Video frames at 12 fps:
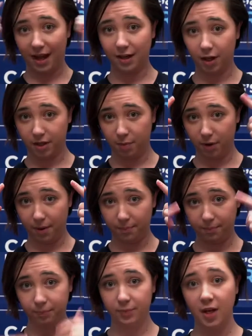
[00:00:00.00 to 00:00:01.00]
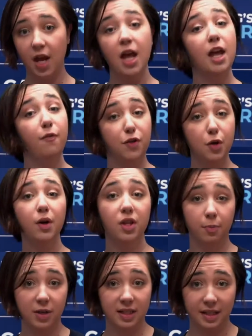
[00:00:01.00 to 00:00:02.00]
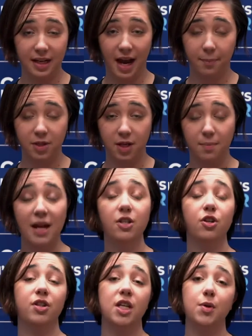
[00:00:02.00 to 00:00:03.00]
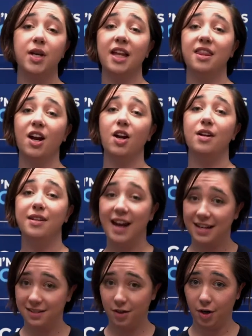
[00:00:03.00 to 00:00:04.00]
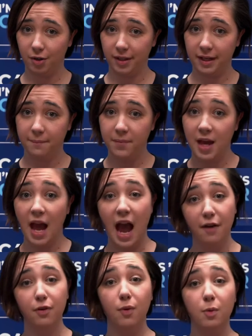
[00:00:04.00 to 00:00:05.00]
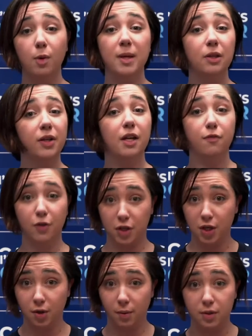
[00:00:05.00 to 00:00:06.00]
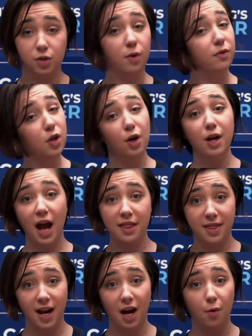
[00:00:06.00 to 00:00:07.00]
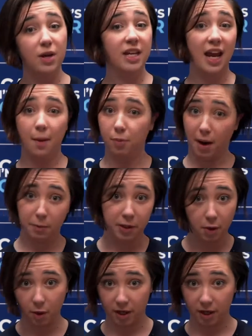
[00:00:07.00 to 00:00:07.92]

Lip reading: flag on the brim. If you are the precinct captain, make sure that you get there nice and early. Everyone will be looking for you, and so if you're not there, we can't properly